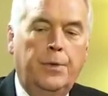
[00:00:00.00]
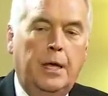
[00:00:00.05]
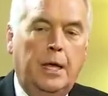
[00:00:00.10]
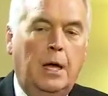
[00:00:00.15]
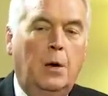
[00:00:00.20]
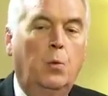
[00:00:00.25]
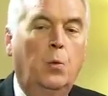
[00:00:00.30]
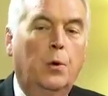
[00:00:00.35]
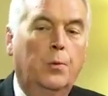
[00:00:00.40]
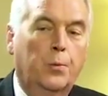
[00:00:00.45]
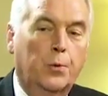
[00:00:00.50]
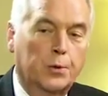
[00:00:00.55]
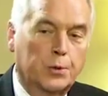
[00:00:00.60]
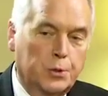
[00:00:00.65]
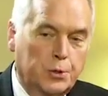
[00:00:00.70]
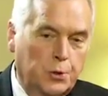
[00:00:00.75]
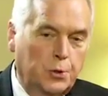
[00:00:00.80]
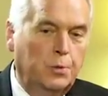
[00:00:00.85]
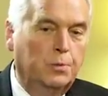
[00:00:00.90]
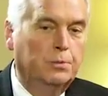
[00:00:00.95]
it would
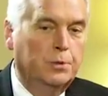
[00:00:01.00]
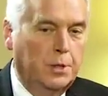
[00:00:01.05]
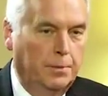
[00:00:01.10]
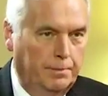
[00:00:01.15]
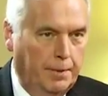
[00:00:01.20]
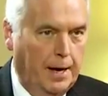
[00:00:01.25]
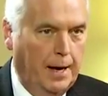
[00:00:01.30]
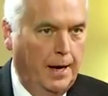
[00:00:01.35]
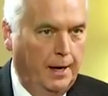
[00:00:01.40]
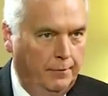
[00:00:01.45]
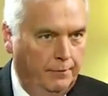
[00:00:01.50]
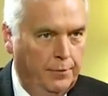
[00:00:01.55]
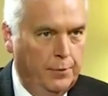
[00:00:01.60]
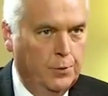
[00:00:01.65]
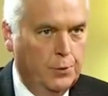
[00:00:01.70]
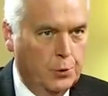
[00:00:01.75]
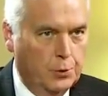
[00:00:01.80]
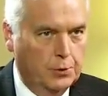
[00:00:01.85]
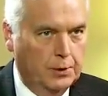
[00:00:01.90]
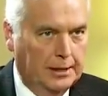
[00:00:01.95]
presume to bind
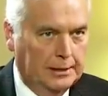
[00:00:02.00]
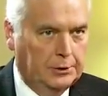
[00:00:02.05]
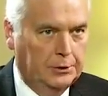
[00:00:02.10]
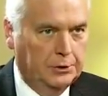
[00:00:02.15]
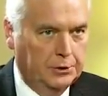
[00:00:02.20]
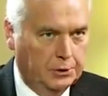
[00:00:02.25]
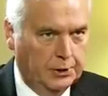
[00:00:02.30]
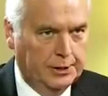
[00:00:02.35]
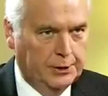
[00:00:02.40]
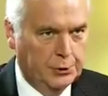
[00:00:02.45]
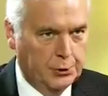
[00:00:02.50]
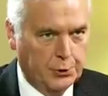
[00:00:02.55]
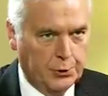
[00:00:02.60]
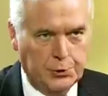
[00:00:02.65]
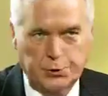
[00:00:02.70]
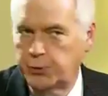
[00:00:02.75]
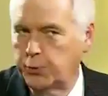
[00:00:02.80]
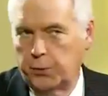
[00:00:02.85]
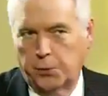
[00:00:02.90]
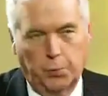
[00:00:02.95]
future
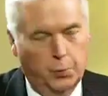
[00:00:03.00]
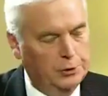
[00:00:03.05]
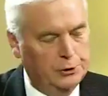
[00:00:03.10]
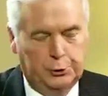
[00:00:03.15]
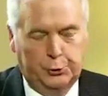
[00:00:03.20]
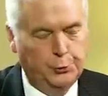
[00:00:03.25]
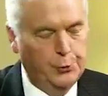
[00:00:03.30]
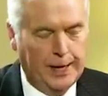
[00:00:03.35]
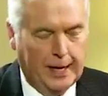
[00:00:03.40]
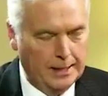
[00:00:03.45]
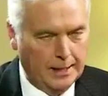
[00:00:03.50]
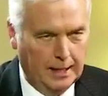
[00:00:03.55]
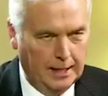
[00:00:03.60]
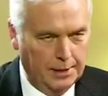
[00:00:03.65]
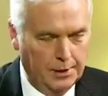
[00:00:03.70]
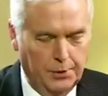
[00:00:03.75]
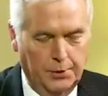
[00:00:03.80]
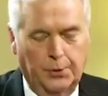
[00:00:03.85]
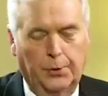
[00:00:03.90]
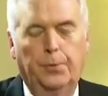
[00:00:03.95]
legislatures, which you
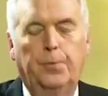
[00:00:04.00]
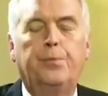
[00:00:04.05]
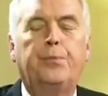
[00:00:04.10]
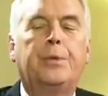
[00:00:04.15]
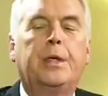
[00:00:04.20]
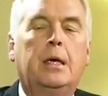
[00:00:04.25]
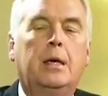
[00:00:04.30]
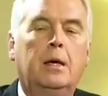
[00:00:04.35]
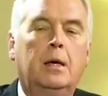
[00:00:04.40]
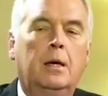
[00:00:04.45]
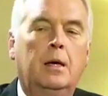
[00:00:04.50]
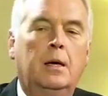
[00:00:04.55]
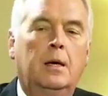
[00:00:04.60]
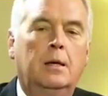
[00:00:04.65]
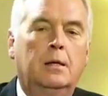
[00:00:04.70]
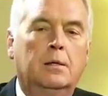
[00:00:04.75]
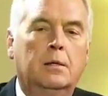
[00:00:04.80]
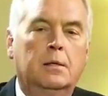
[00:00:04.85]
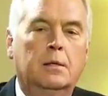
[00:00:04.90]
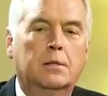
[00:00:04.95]
cannot do.
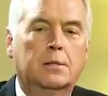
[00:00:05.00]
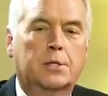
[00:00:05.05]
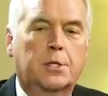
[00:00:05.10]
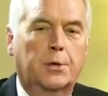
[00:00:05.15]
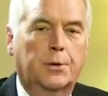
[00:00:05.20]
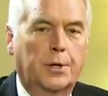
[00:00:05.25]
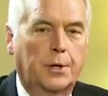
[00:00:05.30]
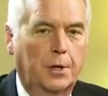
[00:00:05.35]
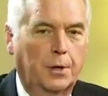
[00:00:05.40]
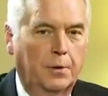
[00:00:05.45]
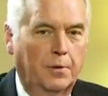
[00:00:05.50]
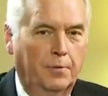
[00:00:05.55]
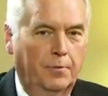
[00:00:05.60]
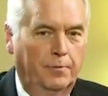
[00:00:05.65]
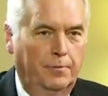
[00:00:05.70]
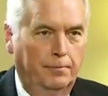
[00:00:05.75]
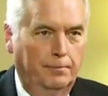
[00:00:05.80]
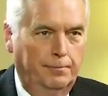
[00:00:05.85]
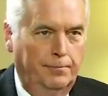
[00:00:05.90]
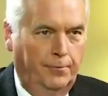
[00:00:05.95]
So their
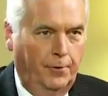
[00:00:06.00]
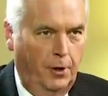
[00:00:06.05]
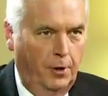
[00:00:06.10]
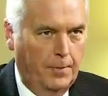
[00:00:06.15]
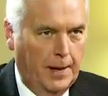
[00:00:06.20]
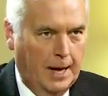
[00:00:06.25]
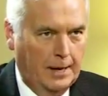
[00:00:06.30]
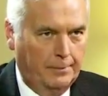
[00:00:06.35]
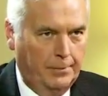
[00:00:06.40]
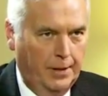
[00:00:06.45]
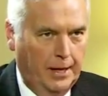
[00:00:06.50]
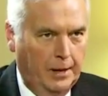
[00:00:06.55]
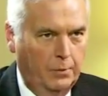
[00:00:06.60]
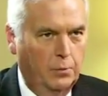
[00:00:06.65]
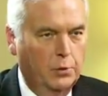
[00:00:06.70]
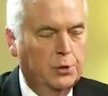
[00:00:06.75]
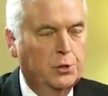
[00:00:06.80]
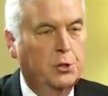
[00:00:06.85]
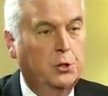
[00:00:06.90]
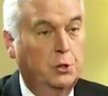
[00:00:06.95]
fallback plan
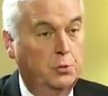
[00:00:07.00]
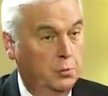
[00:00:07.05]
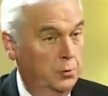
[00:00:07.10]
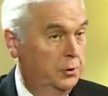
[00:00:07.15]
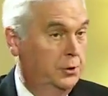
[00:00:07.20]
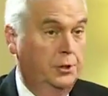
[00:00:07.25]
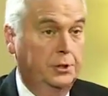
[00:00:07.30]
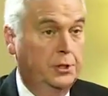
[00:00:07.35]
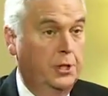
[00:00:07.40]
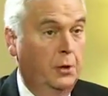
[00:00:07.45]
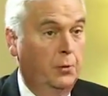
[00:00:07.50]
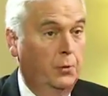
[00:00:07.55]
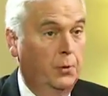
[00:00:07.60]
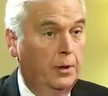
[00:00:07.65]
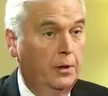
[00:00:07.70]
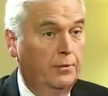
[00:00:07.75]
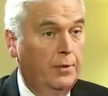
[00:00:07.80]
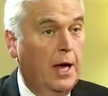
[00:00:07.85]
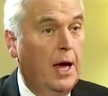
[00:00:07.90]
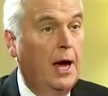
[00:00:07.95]
was to just get
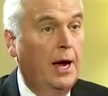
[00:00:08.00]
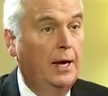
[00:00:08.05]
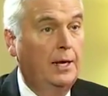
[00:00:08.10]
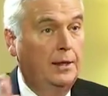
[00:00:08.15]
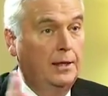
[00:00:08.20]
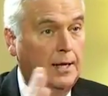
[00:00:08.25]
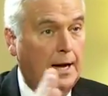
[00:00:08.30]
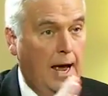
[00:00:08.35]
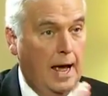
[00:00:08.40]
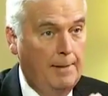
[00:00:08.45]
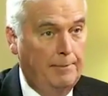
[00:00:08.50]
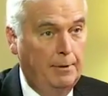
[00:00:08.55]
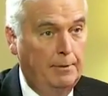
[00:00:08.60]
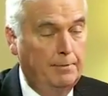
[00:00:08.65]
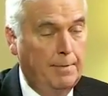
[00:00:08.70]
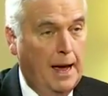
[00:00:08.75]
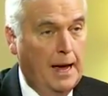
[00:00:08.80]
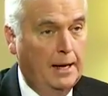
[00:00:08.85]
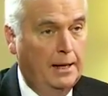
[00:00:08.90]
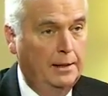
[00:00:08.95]
rid of the hike that
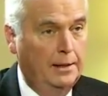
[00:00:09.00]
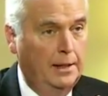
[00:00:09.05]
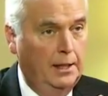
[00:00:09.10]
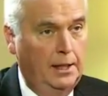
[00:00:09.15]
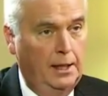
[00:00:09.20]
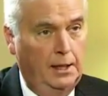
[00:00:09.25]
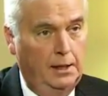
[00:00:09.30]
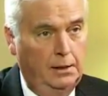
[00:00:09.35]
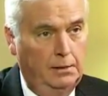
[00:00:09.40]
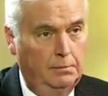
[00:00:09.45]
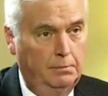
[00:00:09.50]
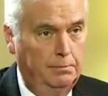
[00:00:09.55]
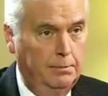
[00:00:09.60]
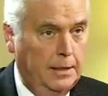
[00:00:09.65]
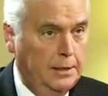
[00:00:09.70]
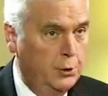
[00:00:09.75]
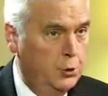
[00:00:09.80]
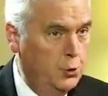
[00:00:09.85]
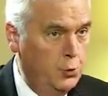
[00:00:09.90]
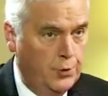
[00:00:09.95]
happened back in the
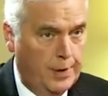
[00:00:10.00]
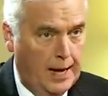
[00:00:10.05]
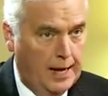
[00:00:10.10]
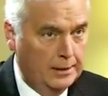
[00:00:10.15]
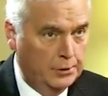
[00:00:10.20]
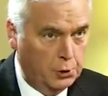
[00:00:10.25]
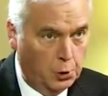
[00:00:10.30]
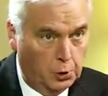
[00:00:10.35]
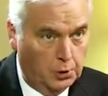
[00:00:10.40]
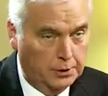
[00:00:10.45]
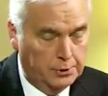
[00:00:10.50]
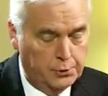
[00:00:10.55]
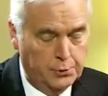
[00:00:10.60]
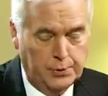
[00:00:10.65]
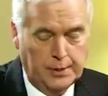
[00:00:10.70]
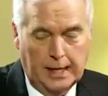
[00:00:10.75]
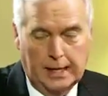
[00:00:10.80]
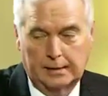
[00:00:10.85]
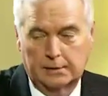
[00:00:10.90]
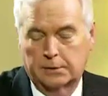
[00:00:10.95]
early
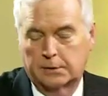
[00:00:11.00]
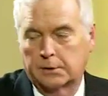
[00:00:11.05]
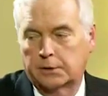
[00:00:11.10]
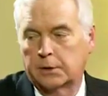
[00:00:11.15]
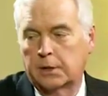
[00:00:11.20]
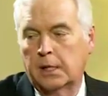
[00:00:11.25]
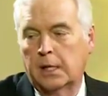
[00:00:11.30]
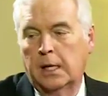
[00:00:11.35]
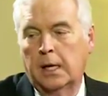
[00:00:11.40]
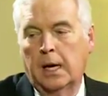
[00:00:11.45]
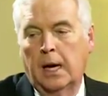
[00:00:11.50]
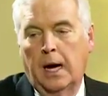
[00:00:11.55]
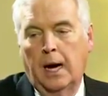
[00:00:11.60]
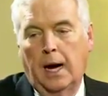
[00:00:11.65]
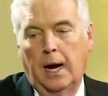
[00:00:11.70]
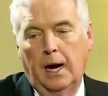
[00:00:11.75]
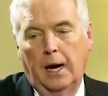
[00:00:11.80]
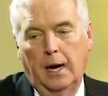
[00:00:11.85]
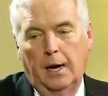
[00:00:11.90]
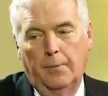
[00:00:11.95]
2000s,
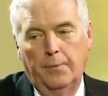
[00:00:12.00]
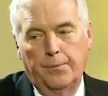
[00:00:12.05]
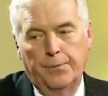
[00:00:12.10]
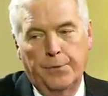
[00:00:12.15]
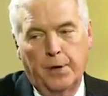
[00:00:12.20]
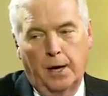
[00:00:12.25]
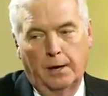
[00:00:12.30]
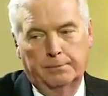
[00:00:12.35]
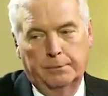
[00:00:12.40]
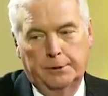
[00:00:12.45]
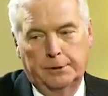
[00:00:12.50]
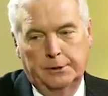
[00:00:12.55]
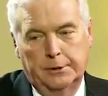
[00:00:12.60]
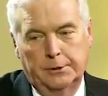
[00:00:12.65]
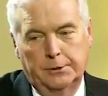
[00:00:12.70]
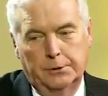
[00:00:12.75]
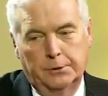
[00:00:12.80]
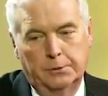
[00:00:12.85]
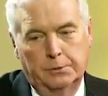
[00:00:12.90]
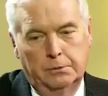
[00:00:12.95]
up
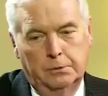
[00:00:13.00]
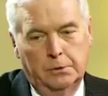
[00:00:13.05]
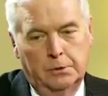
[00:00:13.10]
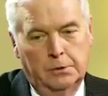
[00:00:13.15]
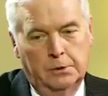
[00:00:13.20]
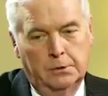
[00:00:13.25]
to